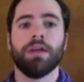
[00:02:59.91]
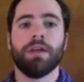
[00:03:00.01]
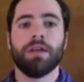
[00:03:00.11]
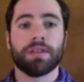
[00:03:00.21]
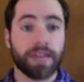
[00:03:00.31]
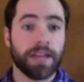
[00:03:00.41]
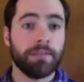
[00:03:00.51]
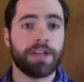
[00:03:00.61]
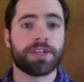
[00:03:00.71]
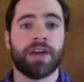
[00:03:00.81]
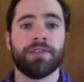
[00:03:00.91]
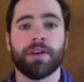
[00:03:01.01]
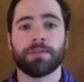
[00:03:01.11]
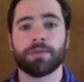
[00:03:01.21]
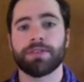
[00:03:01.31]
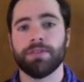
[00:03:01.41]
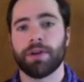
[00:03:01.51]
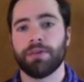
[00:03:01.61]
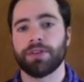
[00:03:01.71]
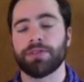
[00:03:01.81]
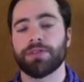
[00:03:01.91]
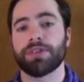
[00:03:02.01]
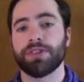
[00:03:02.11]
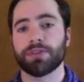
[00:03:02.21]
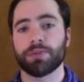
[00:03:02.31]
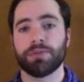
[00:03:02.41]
The second major avenue I've pursued in my research deals with